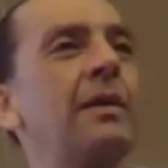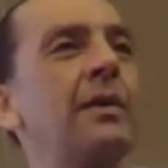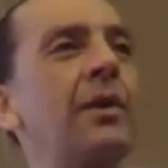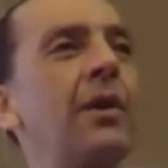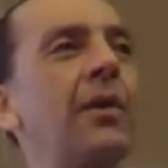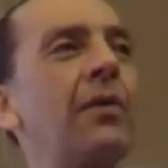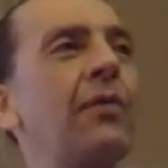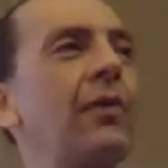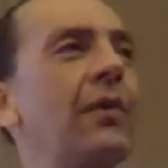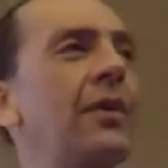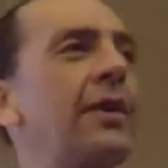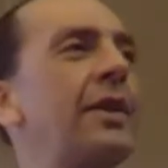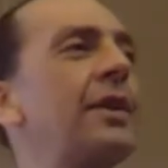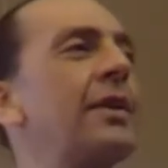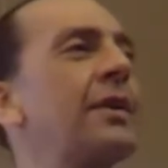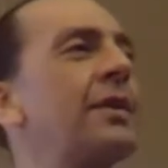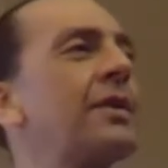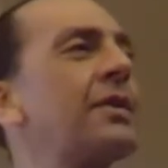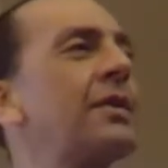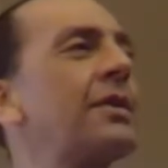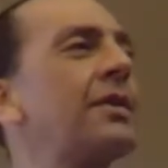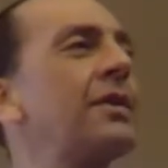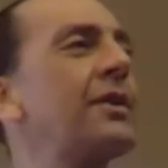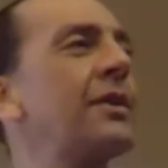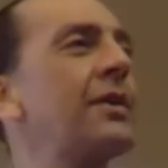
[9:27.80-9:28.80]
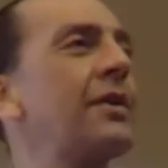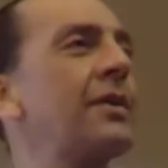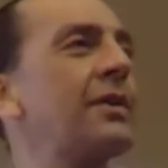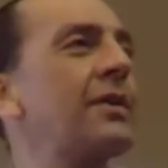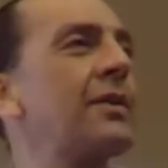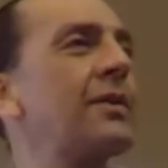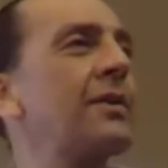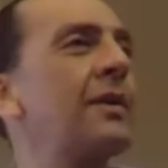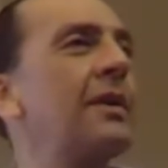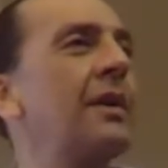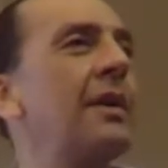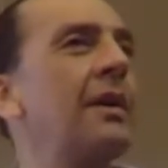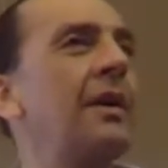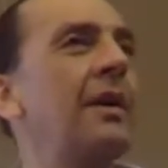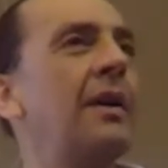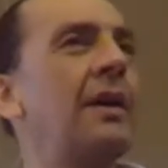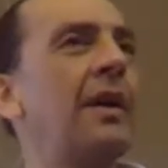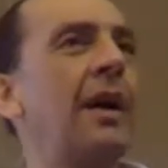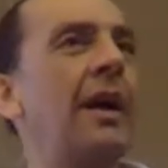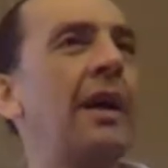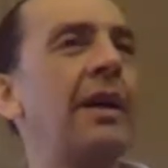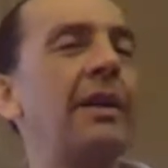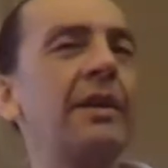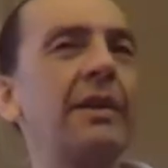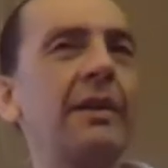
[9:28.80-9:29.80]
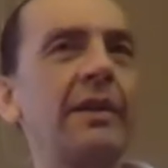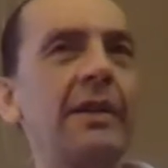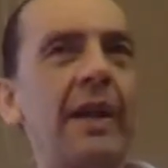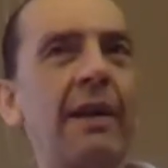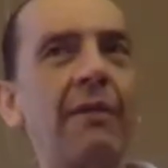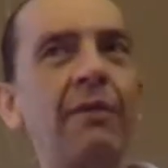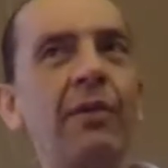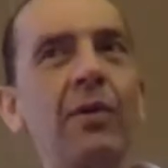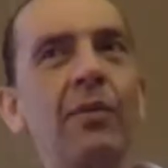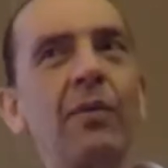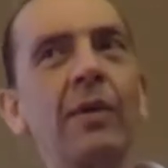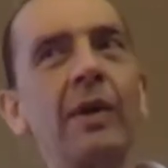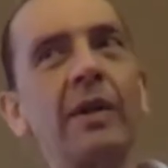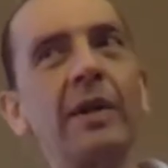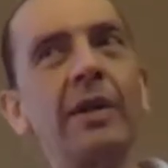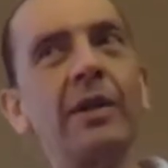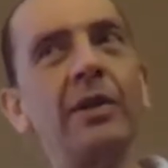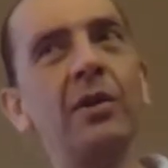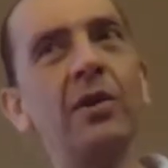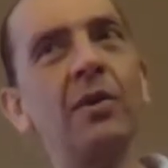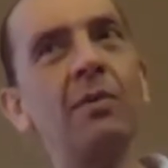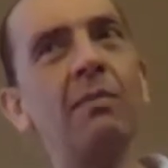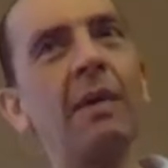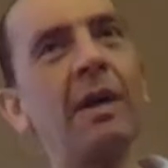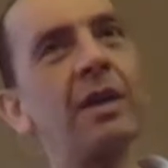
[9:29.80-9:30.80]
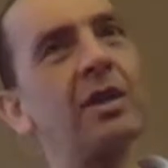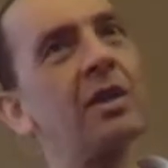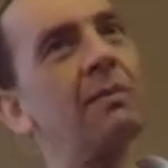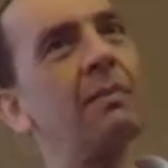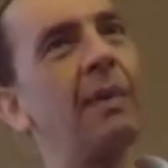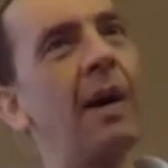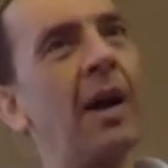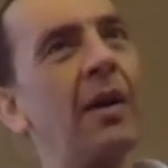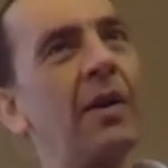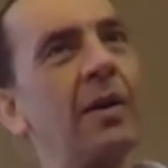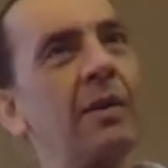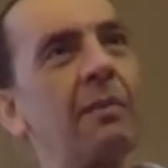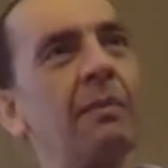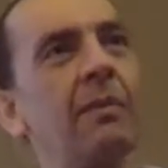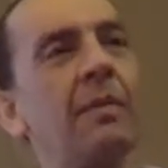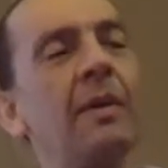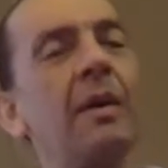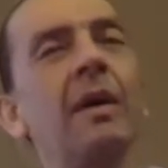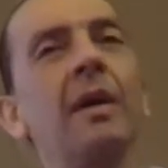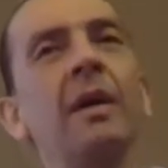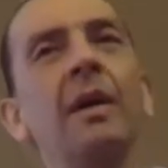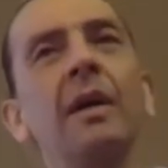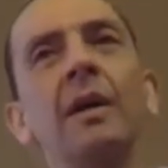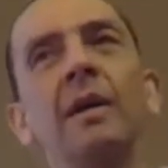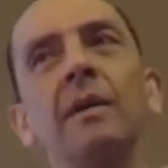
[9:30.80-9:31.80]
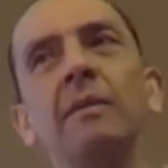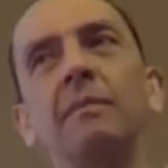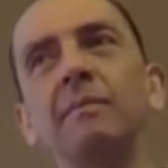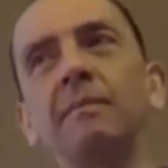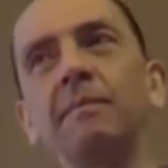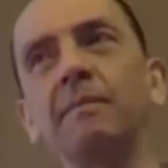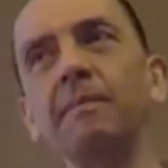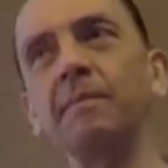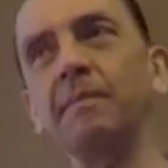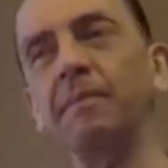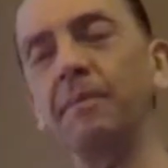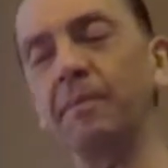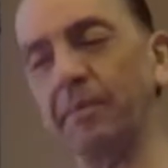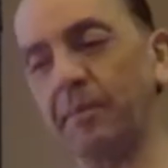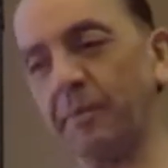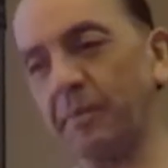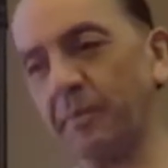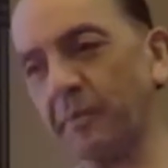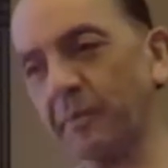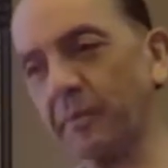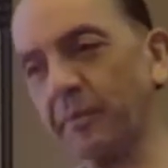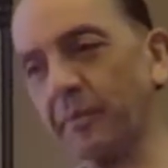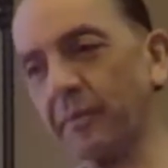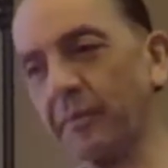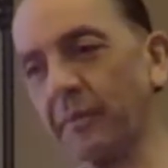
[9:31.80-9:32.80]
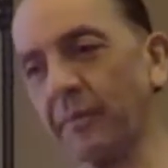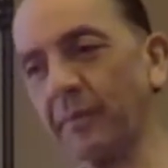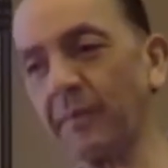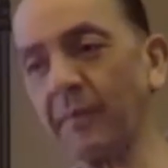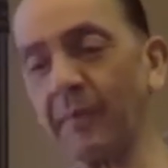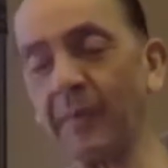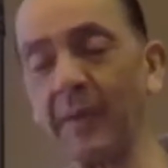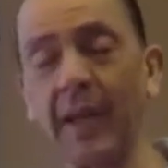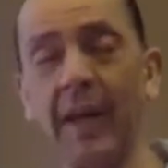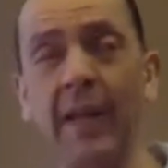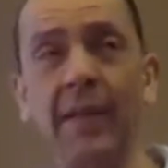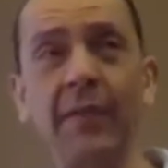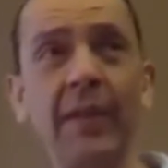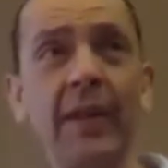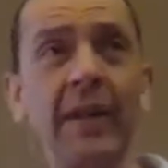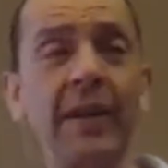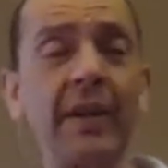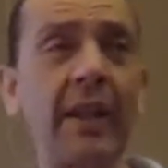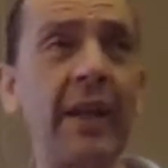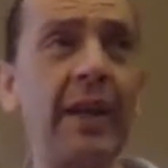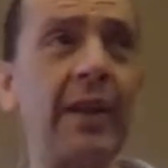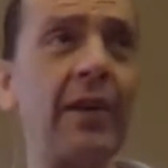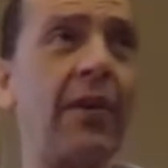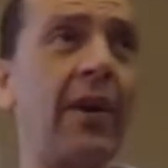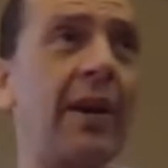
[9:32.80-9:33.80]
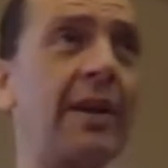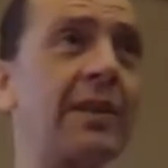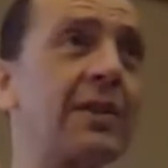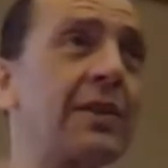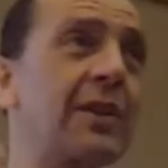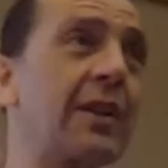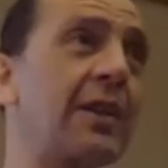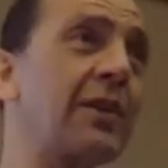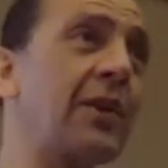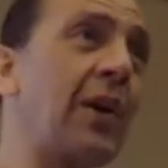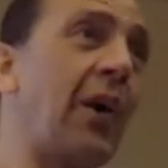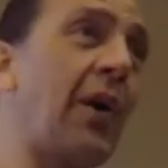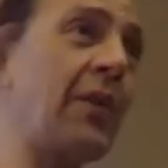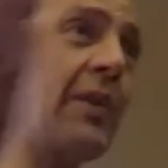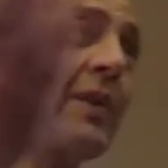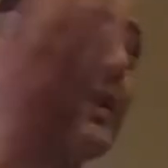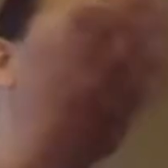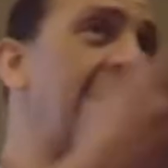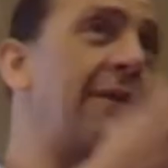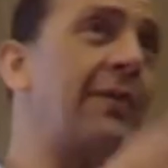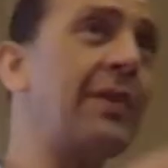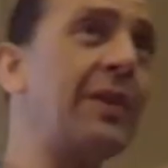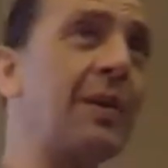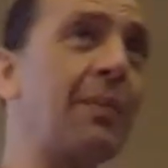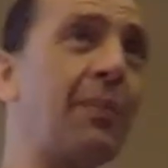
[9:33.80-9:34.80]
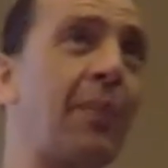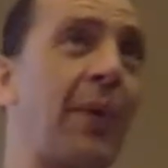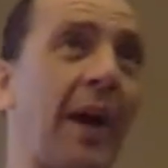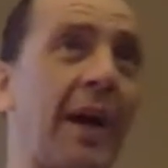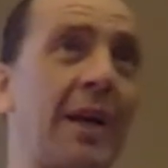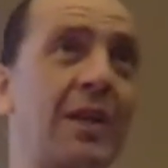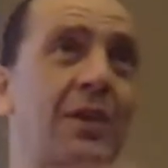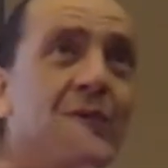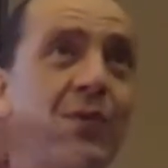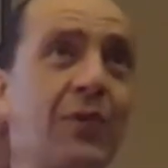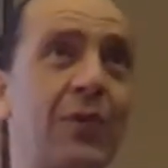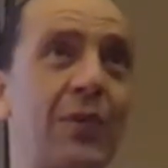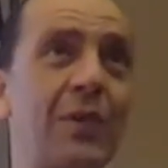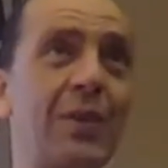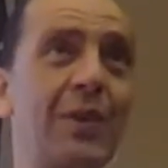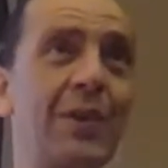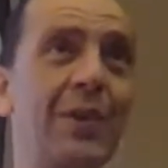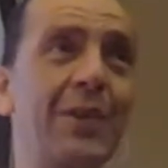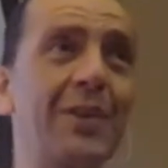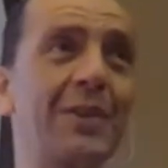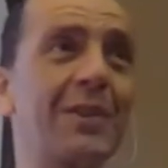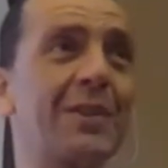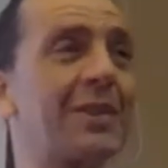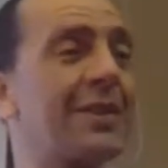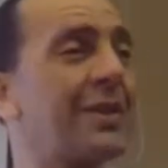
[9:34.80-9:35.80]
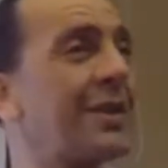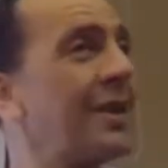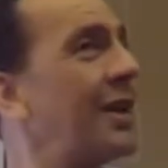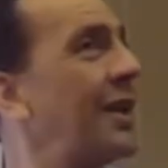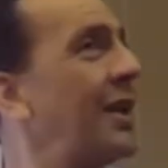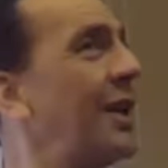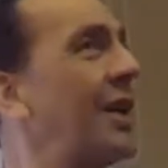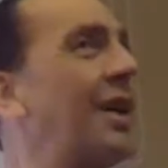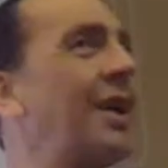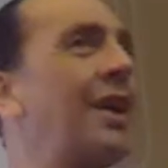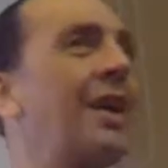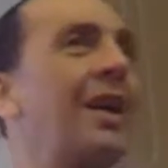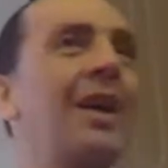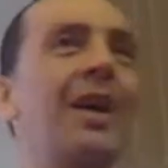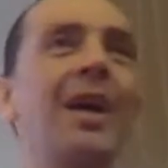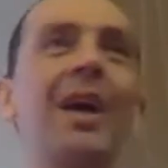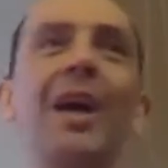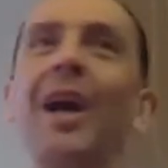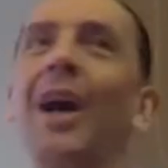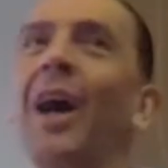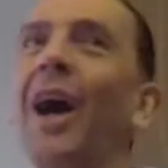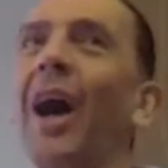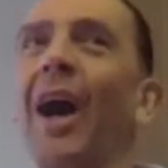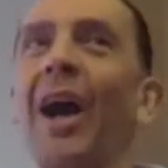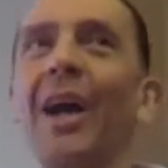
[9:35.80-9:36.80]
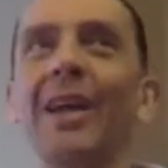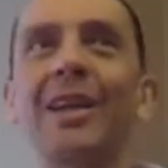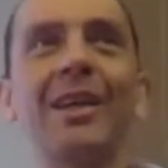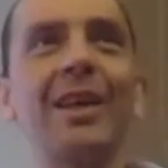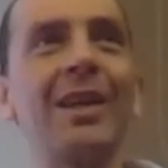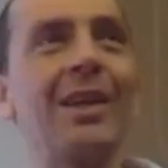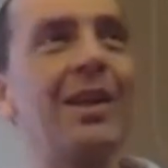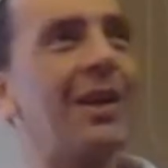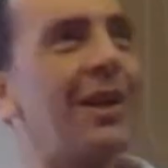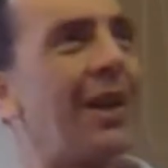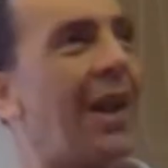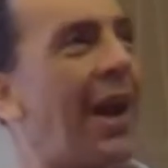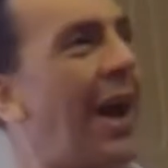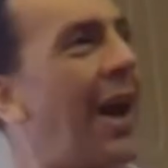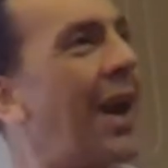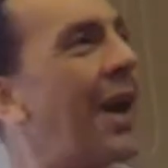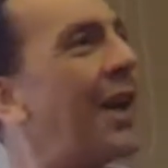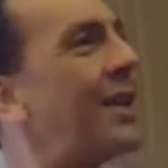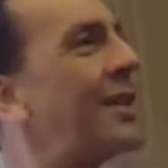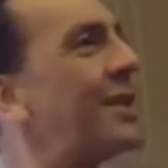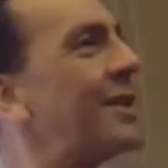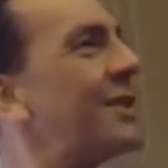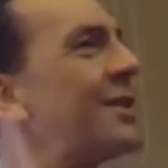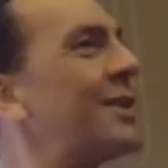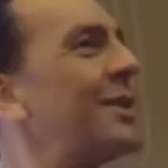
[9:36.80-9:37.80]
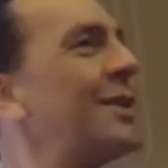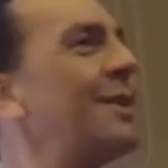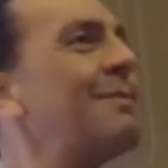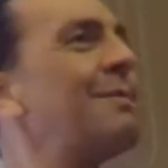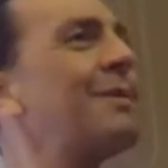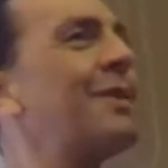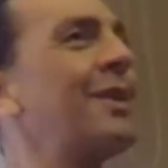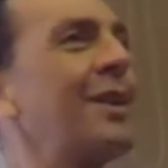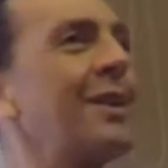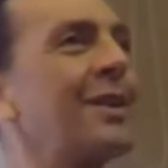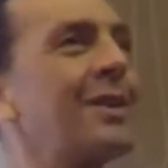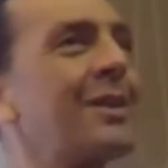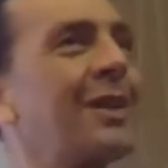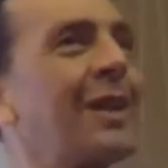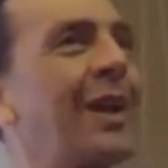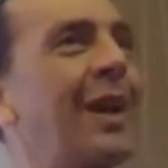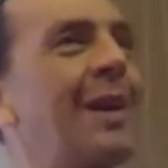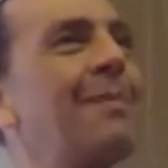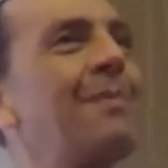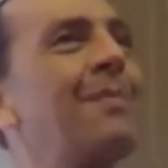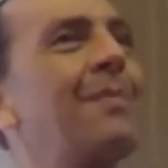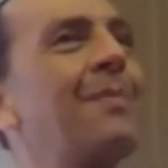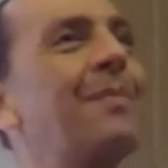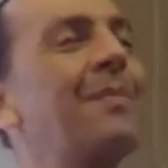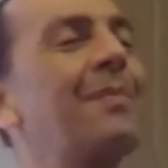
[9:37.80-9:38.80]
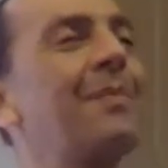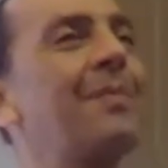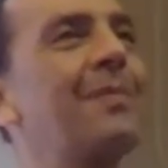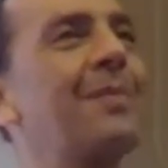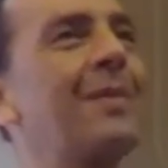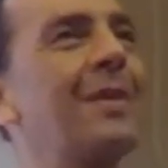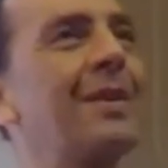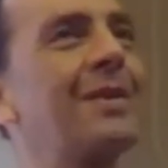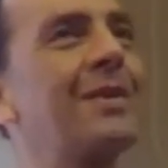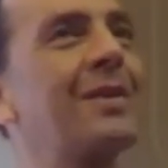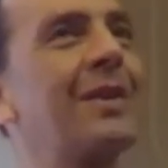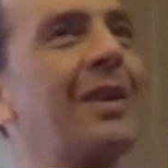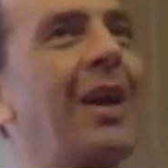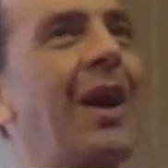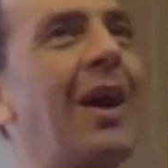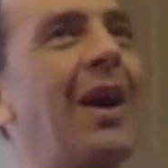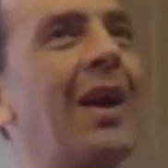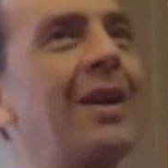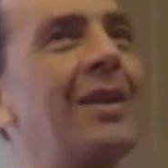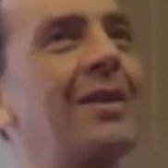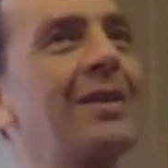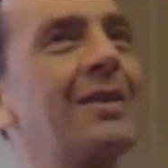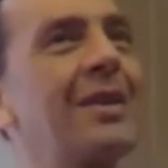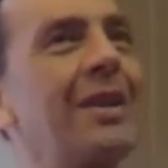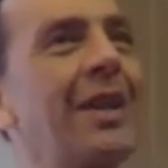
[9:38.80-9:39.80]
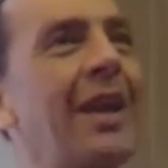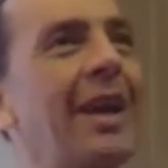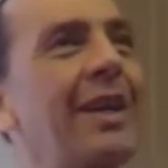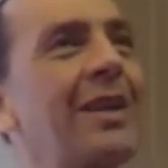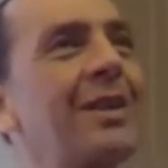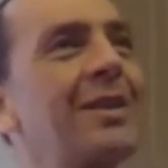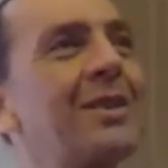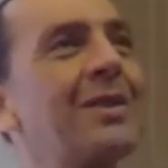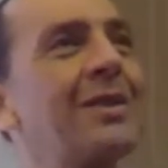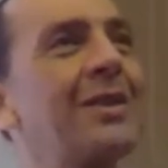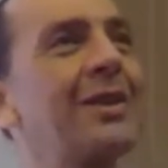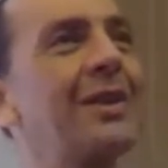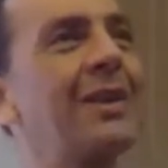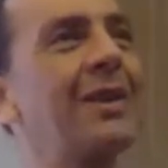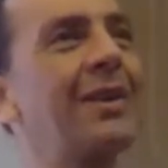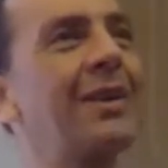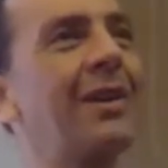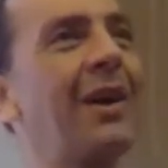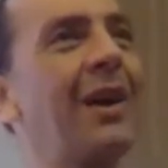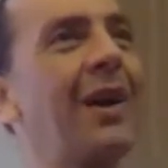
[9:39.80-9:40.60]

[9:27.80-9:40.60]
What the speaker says: for years and years, and never really knew much about him. And then later as an adult, and even the past few years, I cannot seem to escape this guy's legacy.